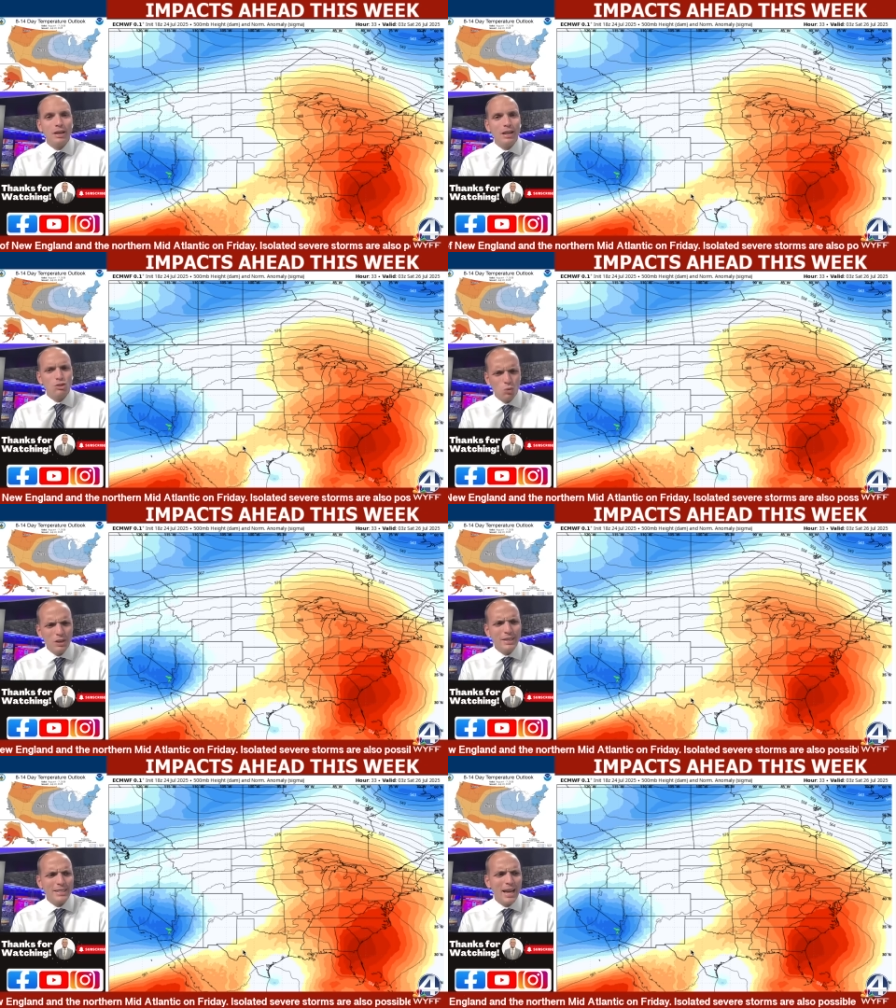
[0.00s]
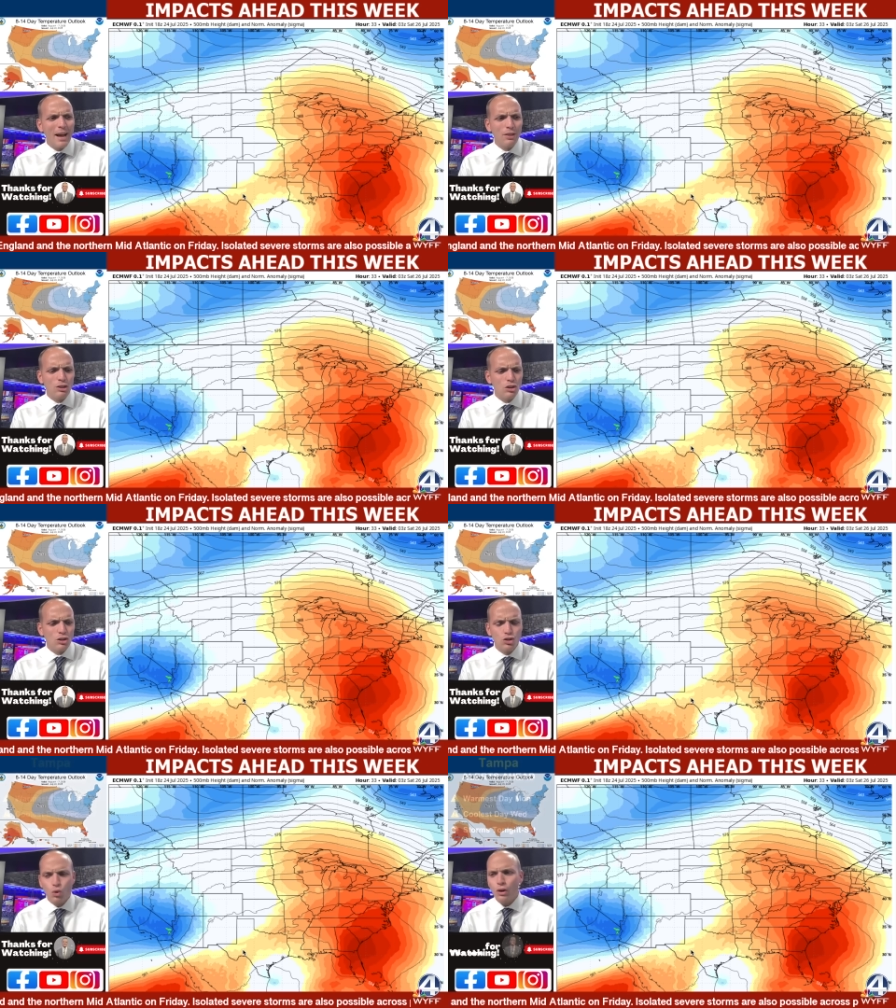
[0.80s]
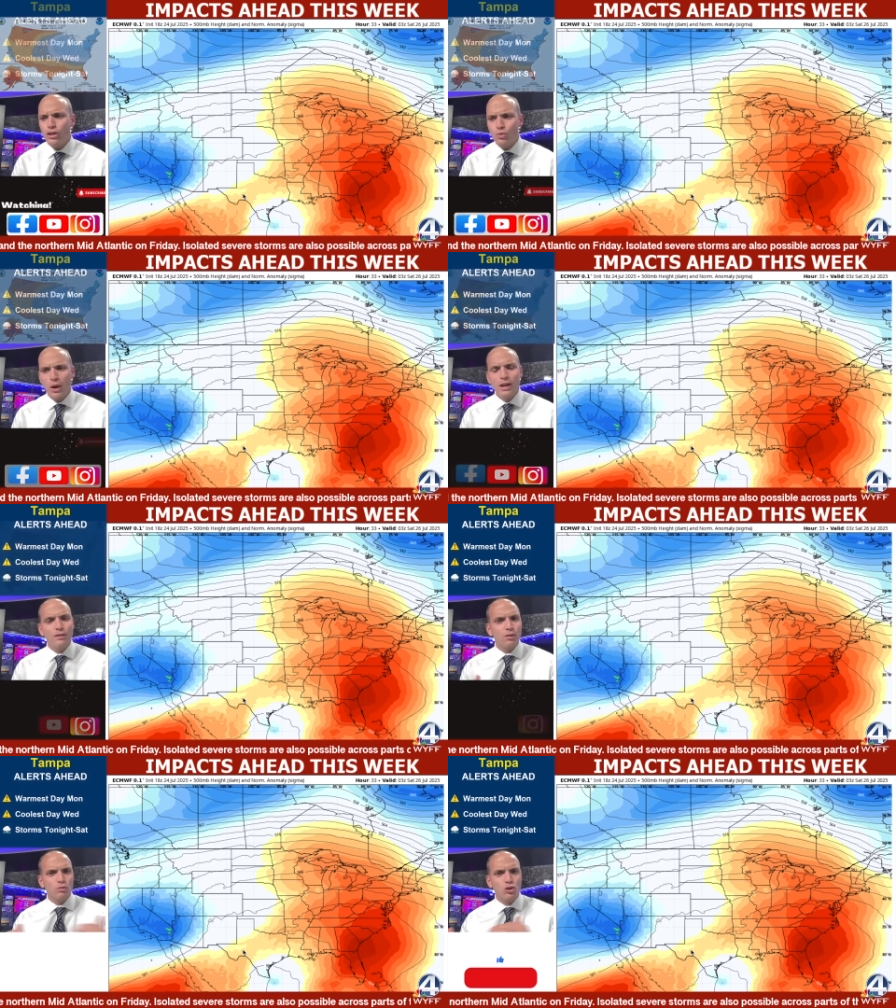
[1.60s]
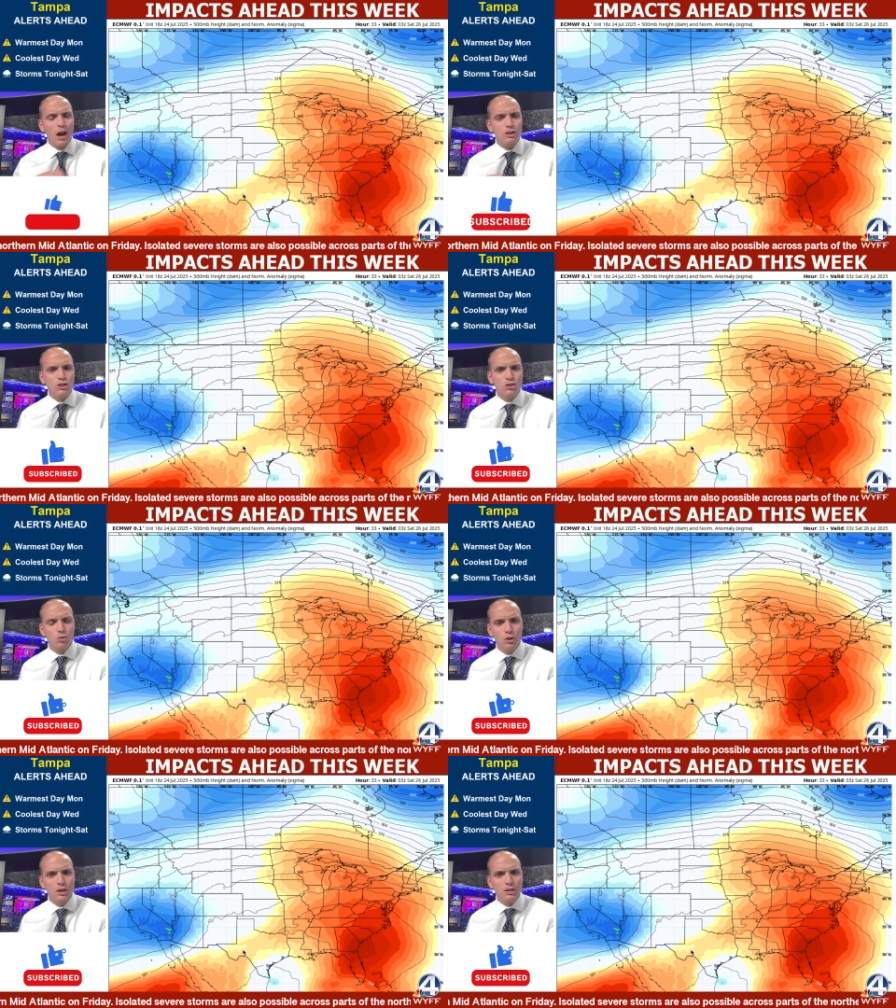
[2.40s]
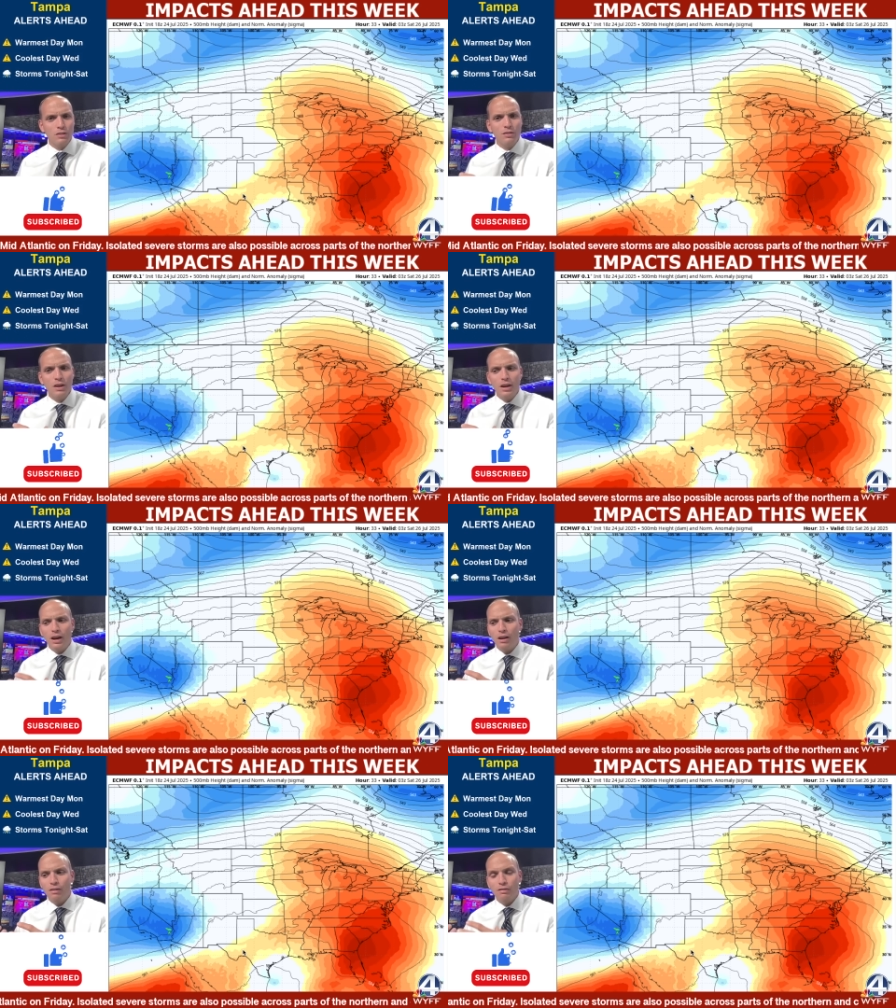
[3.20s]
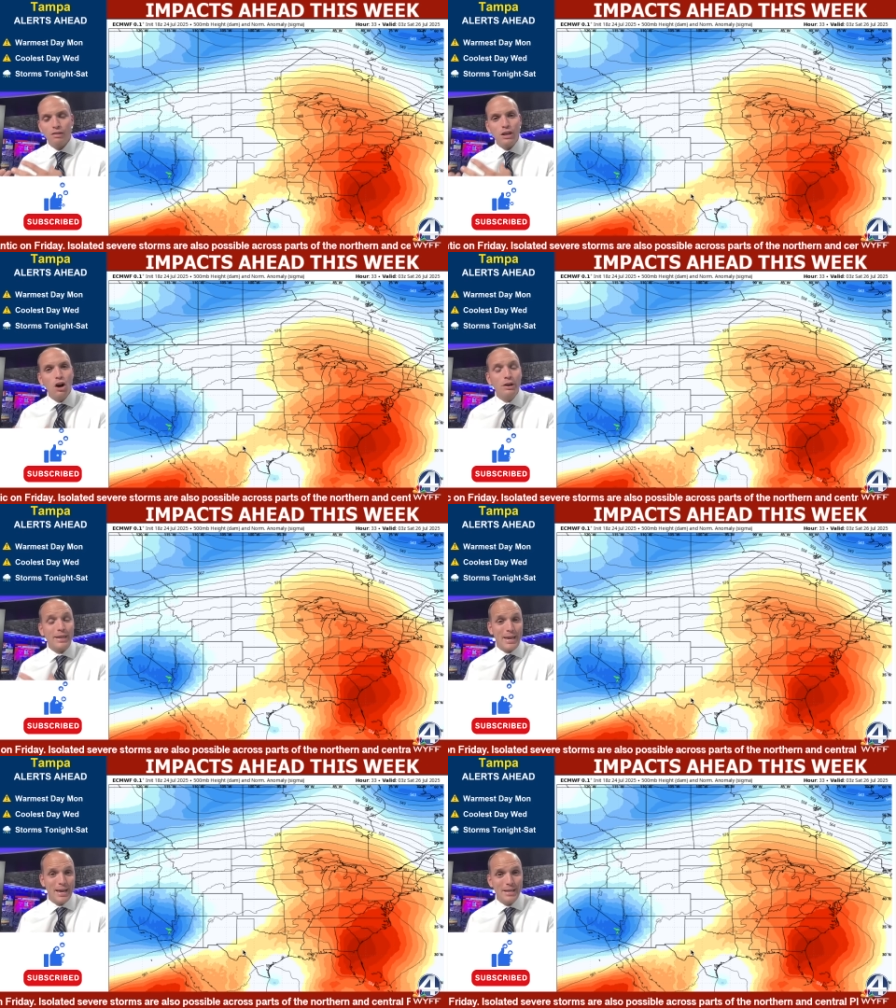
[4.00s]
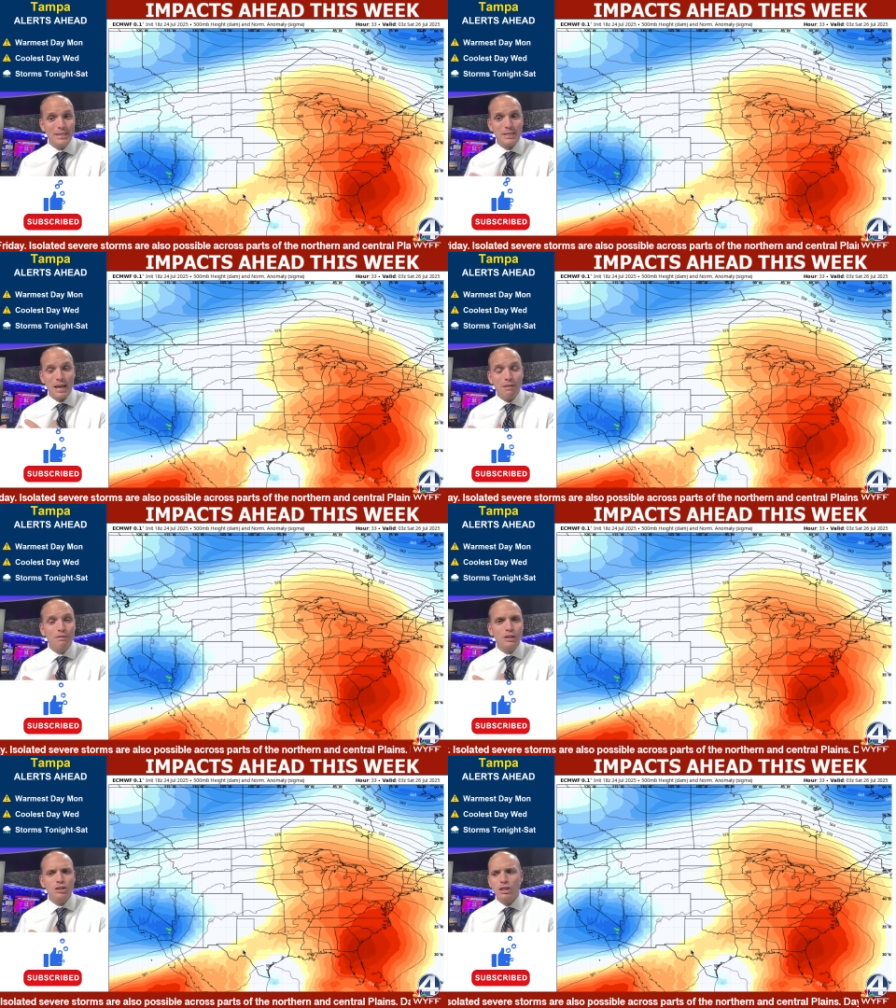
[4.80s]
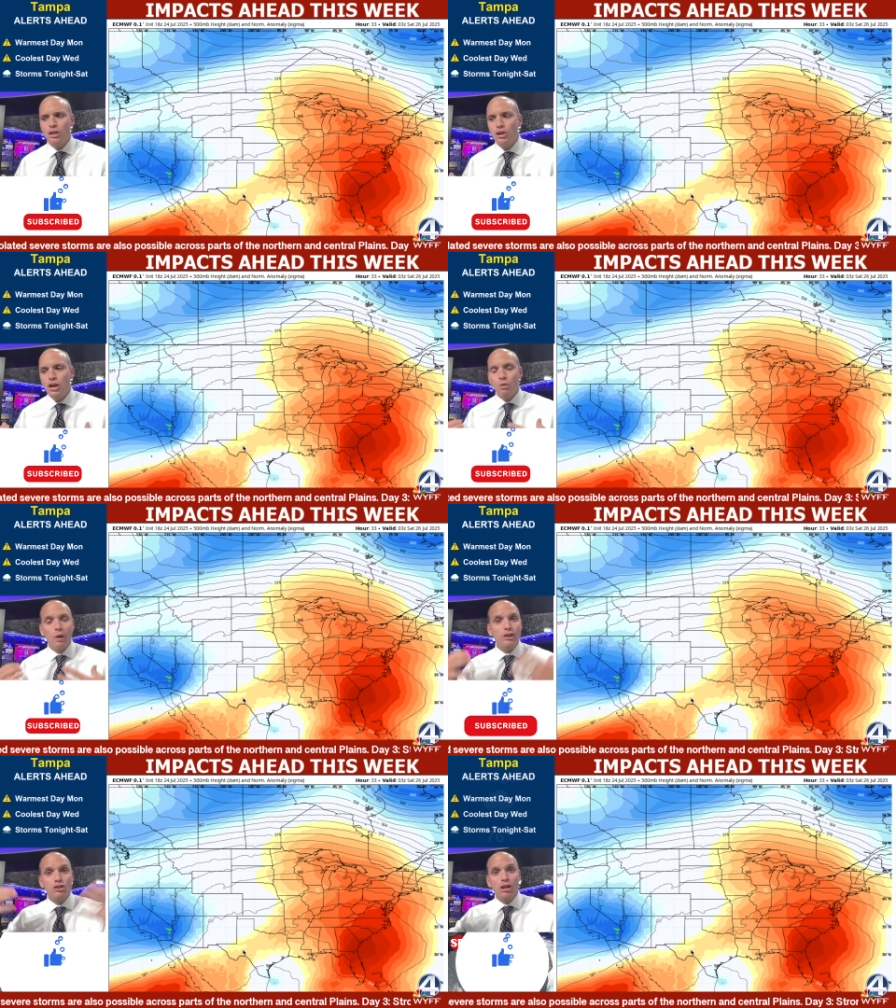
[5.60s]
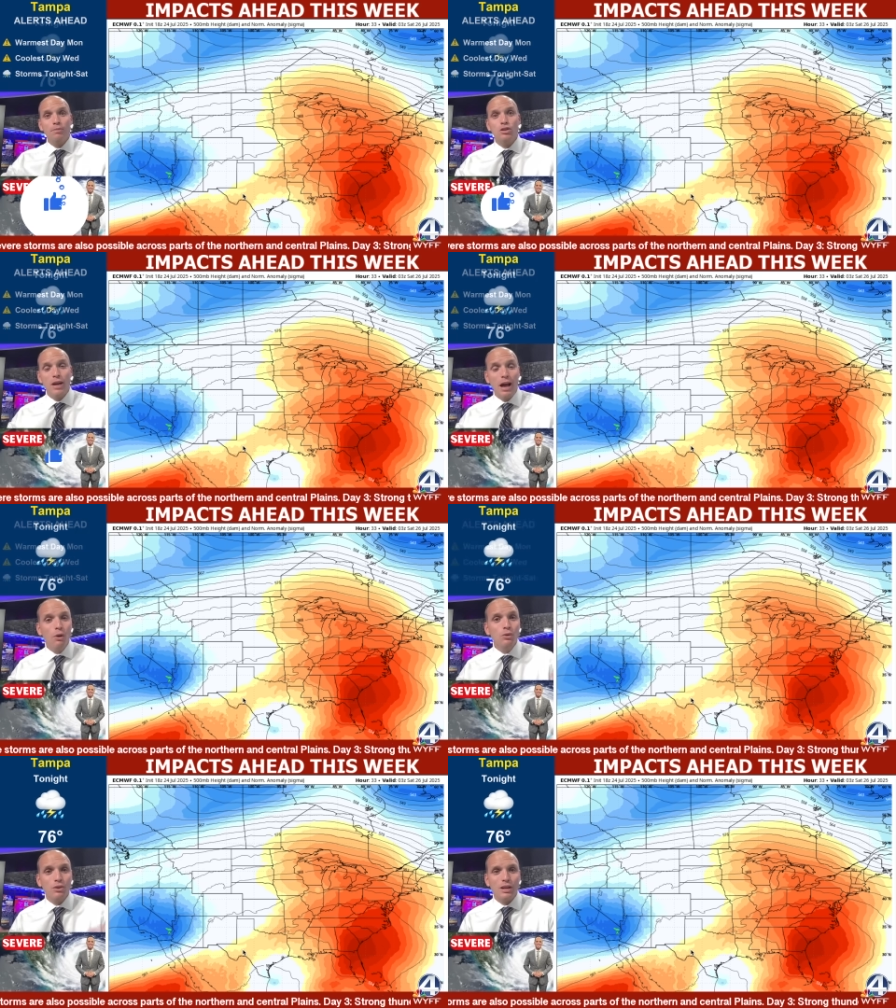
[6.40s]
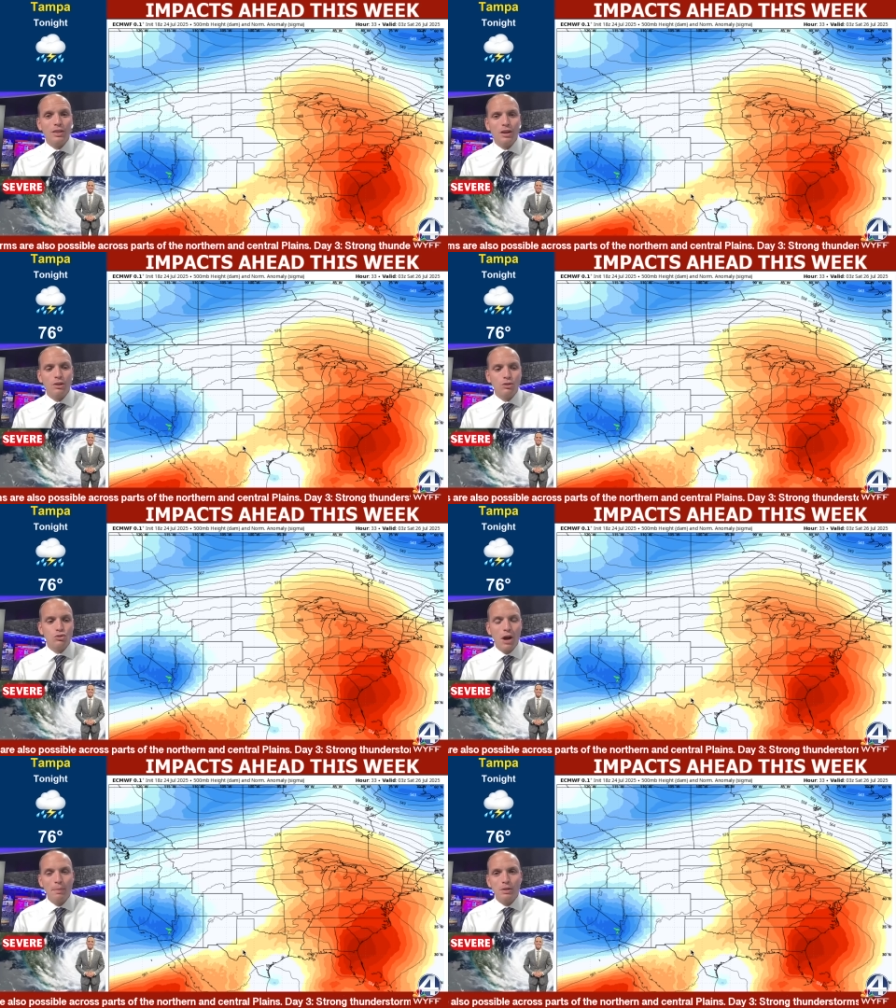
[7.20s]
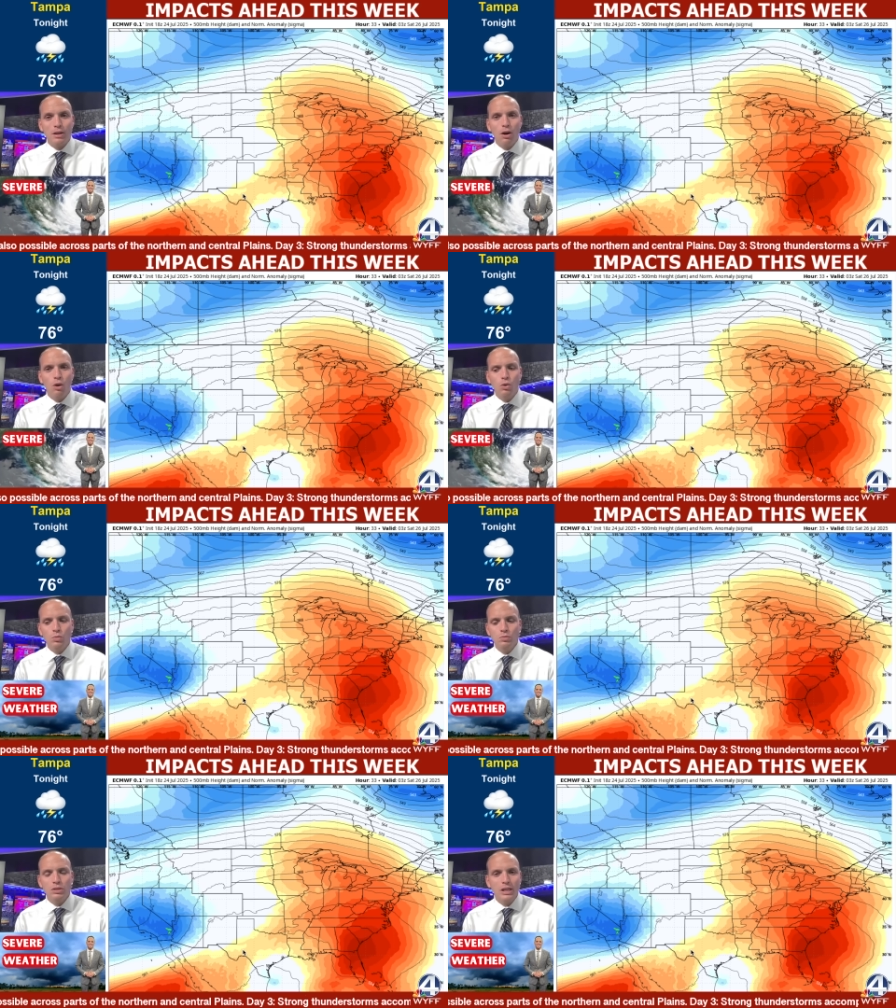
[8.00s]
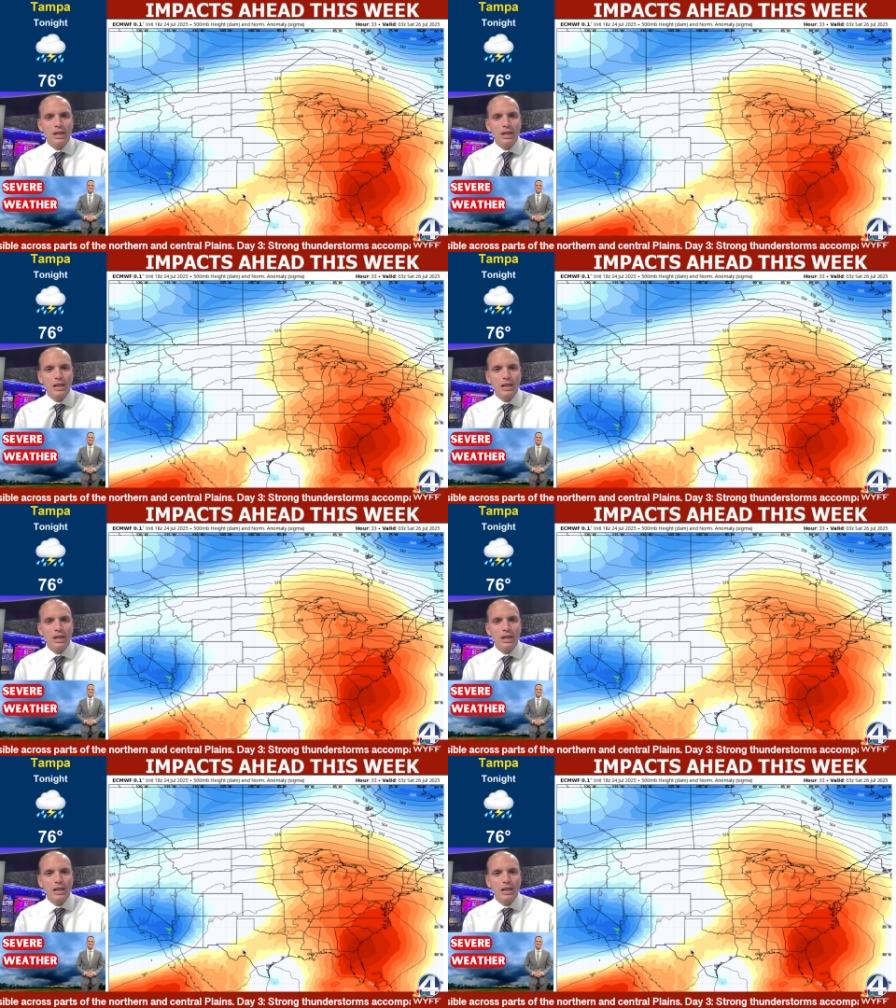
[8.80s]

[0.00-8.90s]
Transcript: and it's really sad. the the stories range from tragic stories of of young kids, infants, and it ranges up to elderly that are trapped in homes